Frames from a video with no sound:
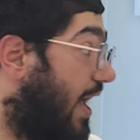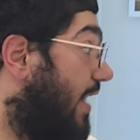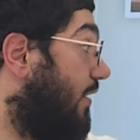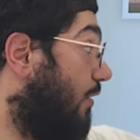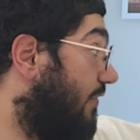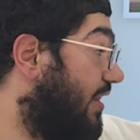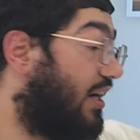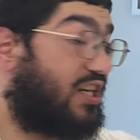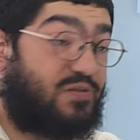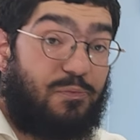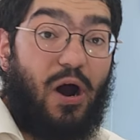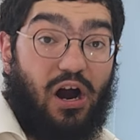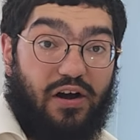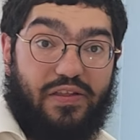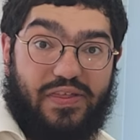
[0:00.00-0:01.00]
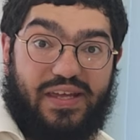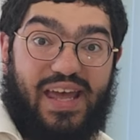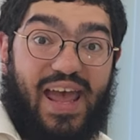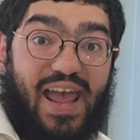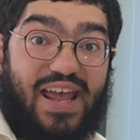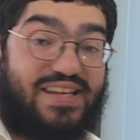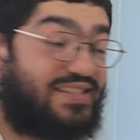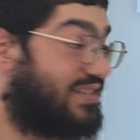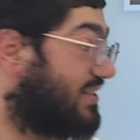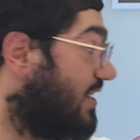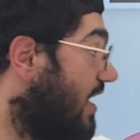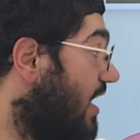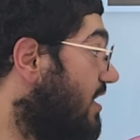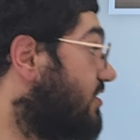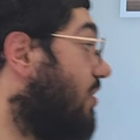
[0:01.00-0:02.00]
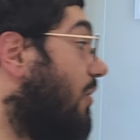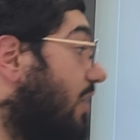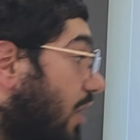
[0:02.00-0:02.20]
and over there it's part of the case, so he